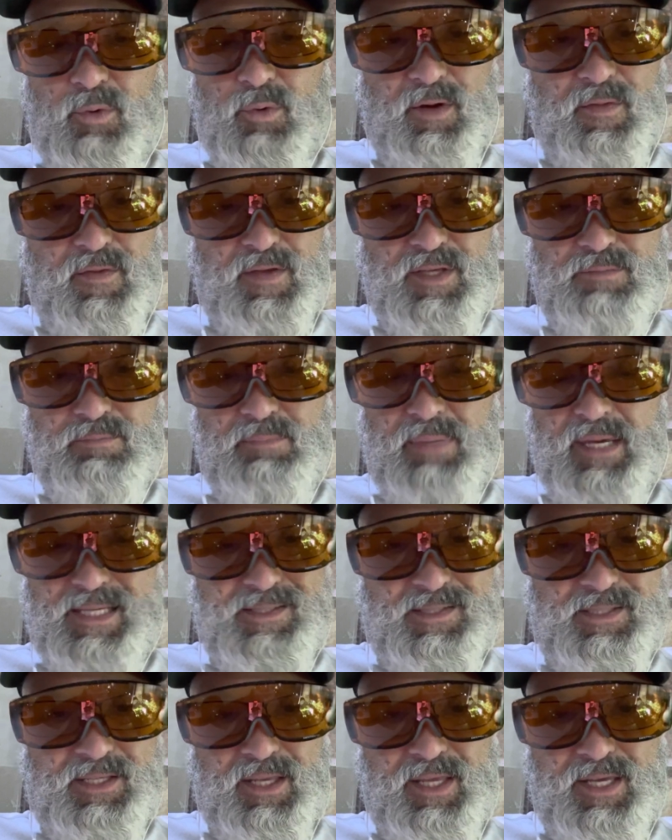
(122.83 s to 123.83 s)
of these big
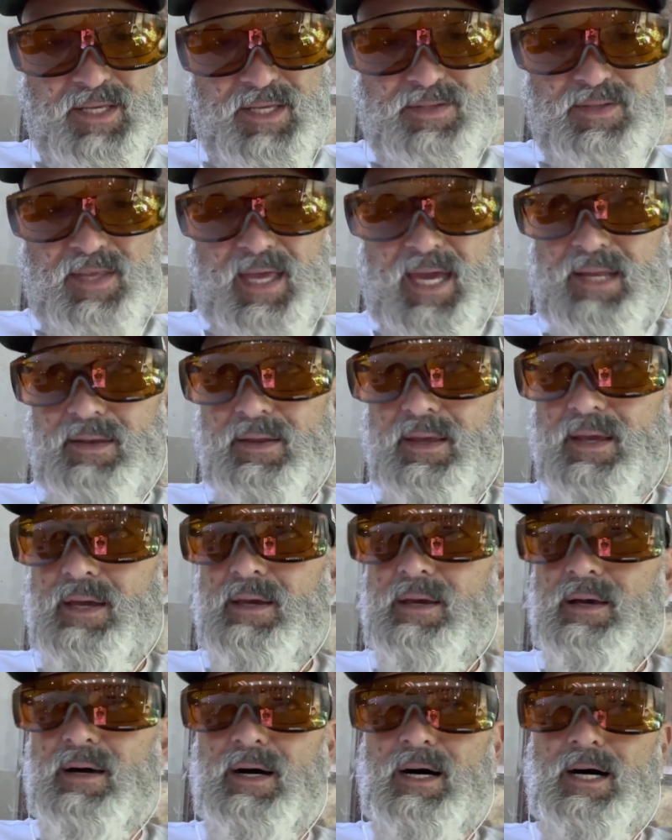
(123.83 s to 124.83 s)
cities that
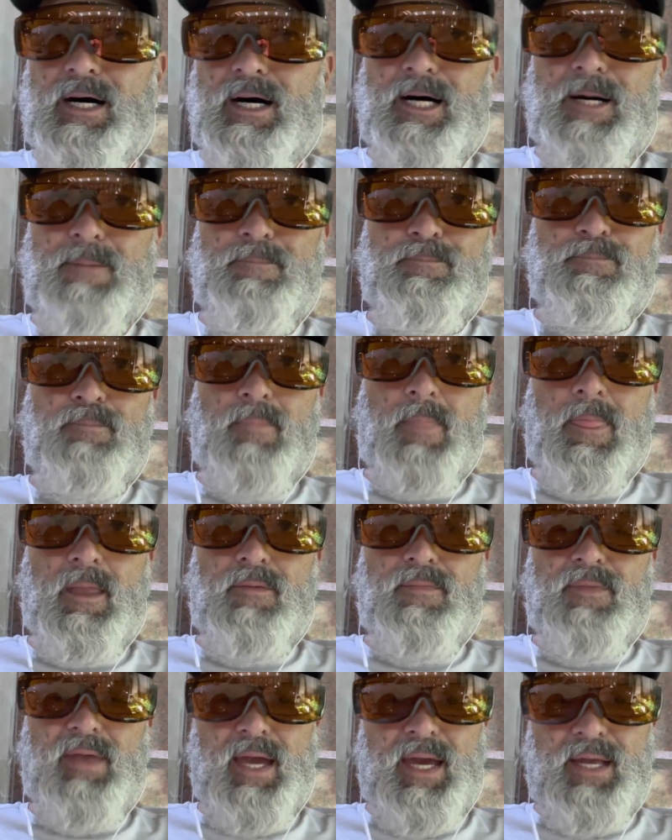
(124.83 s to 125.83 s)

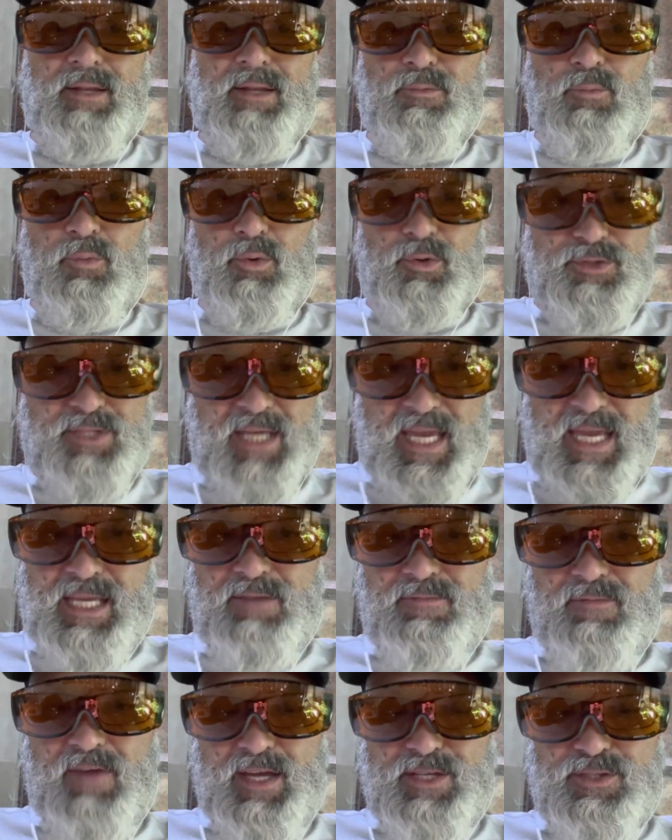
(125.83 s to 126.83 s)
will take
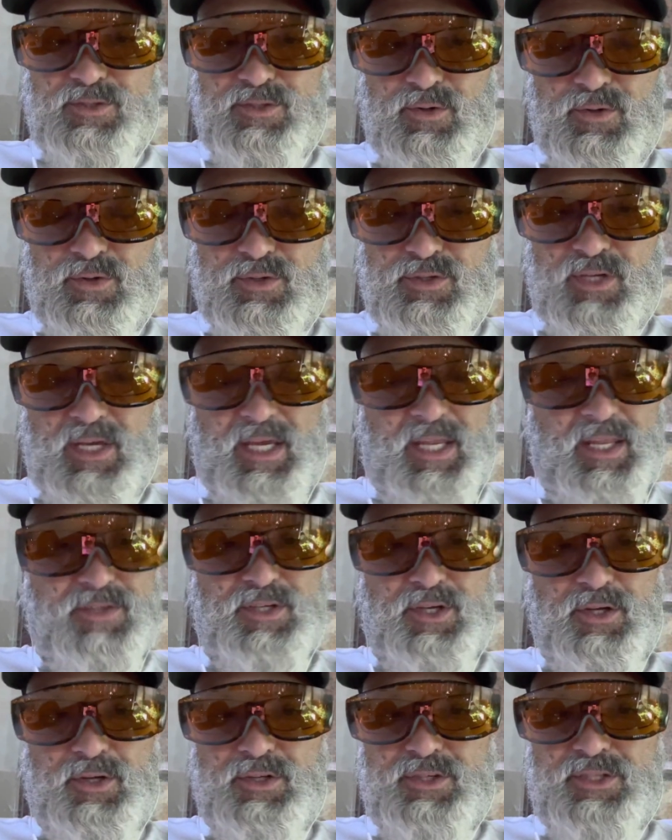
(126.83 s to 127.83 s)
investors. And it's
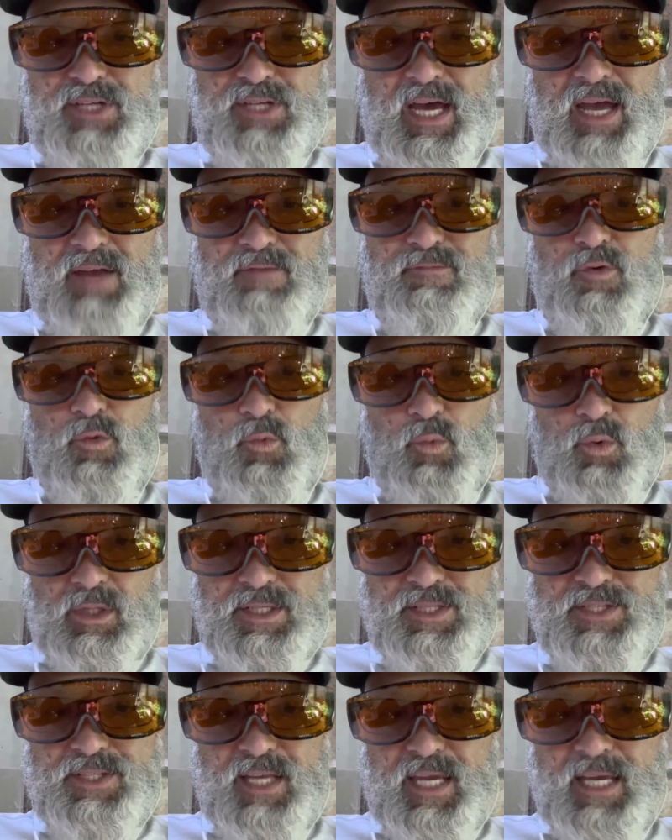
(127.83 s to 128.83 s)
a good time for real
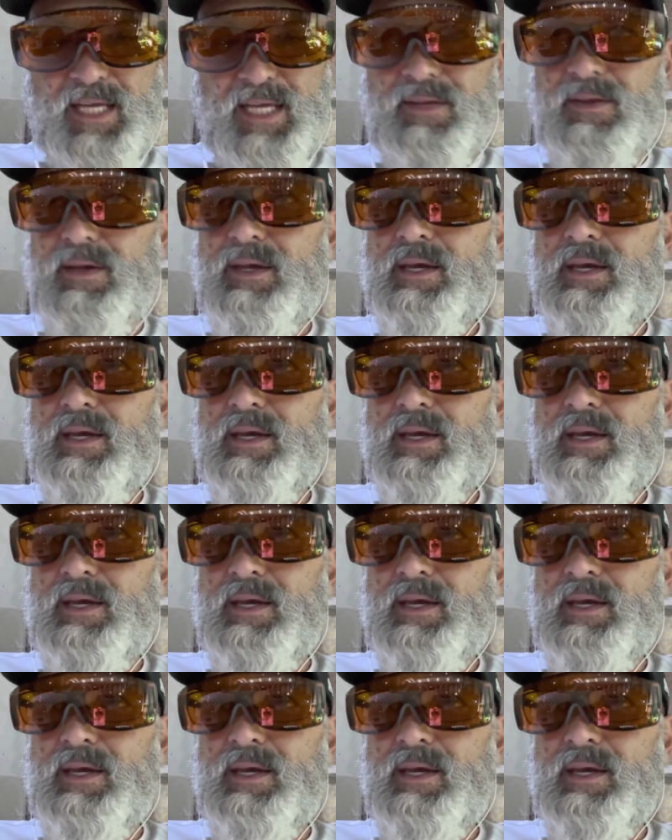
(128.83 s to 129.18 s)
estate.